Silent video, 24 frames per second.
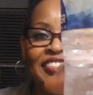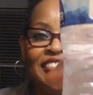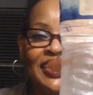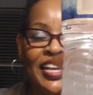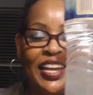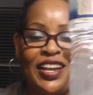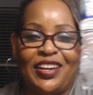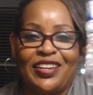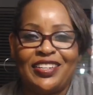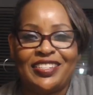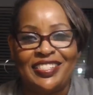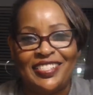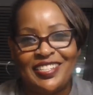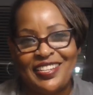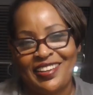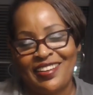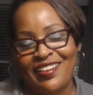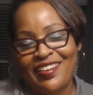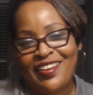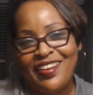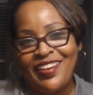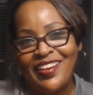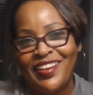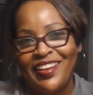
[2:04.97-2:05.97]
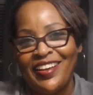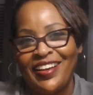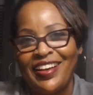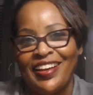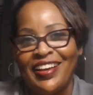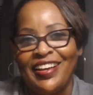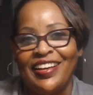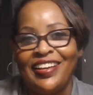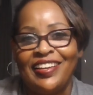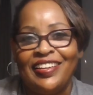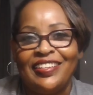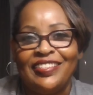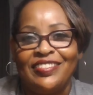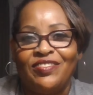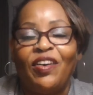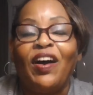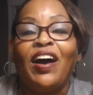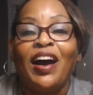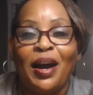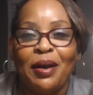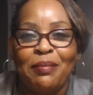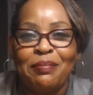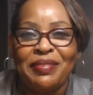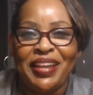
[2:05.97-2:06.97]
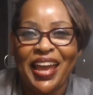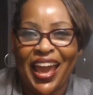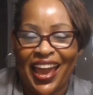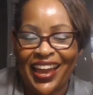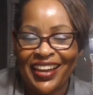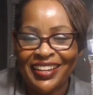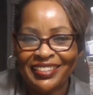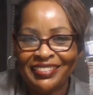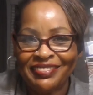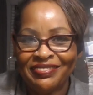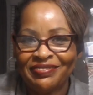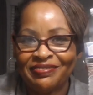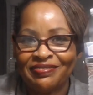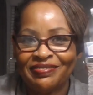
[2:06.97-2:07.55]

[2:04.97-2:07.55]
Cheers for hump day.